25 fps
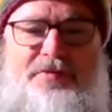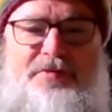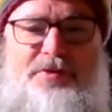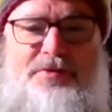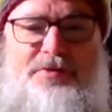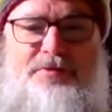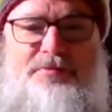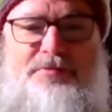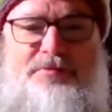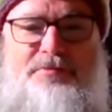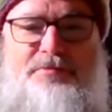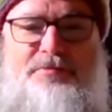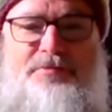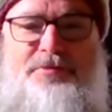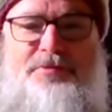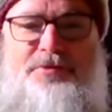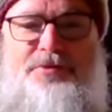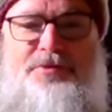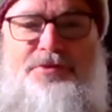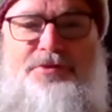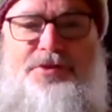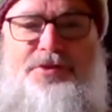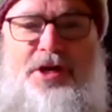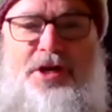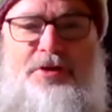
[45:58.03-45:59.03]
evil.
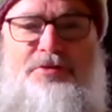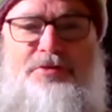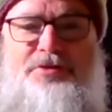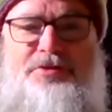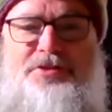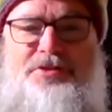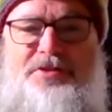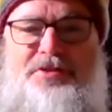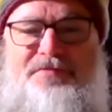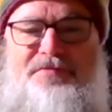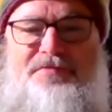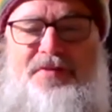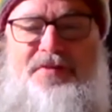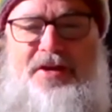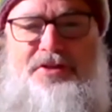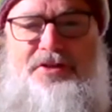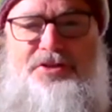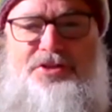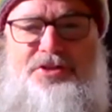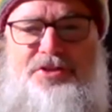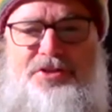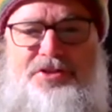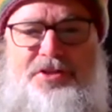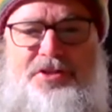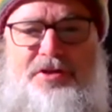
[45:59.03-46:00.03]
Don't
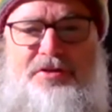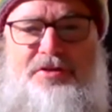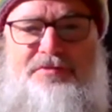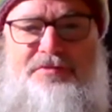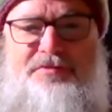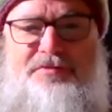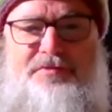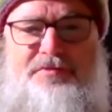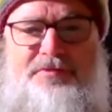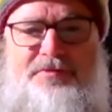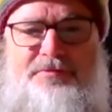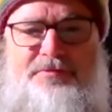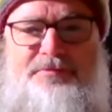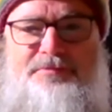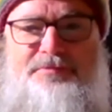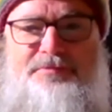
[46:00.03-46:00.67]
defend yourself.